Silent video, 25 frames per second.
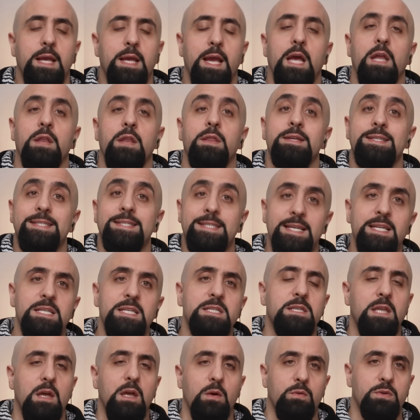today, and the
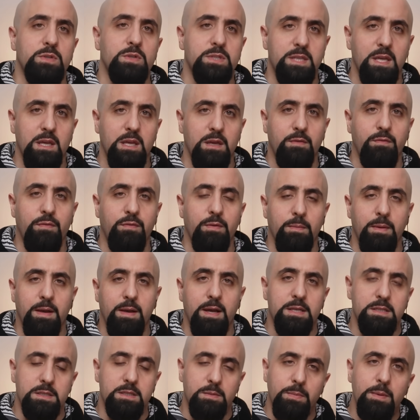scenes that we're seeing from
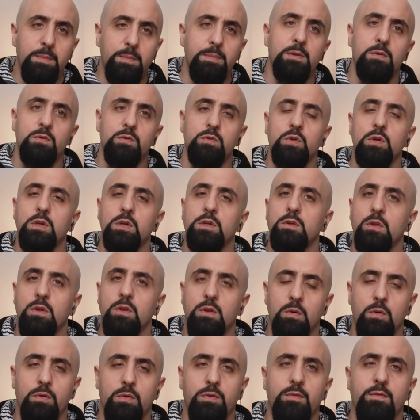Gaza, people returning to
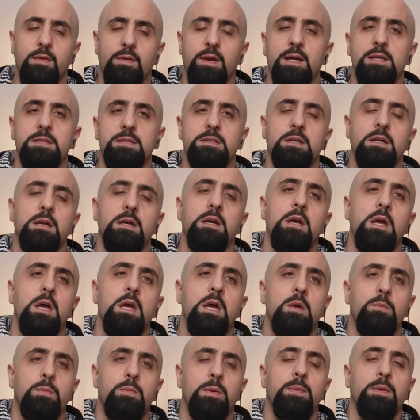the north of Gaza,
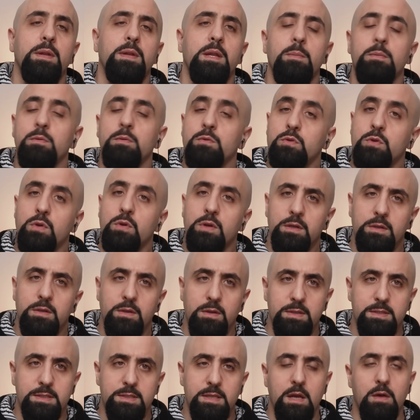people in Lebanon returning
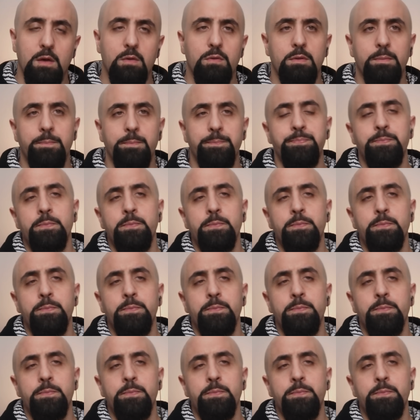to the south,